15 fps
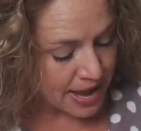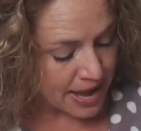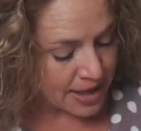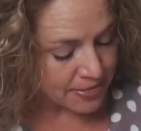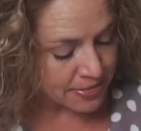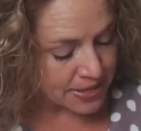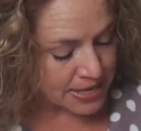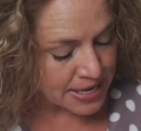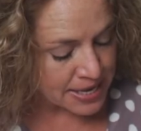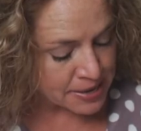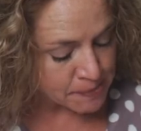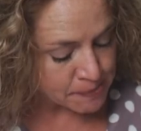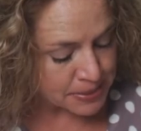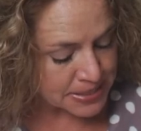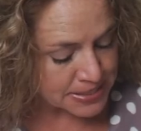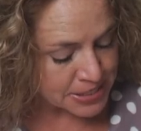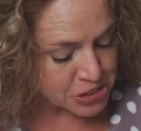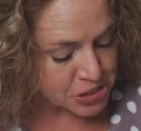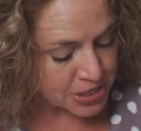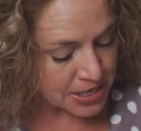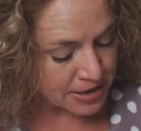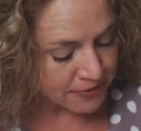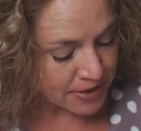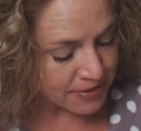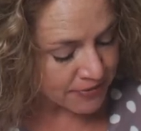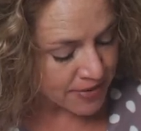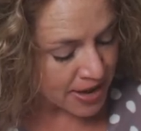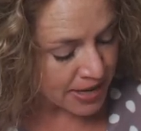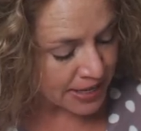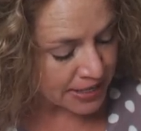and the imposition of a
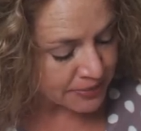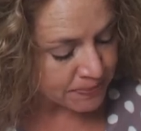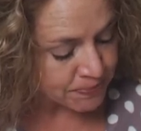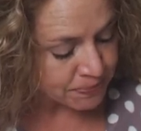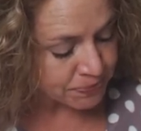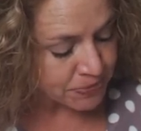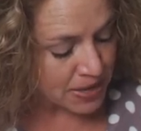fine.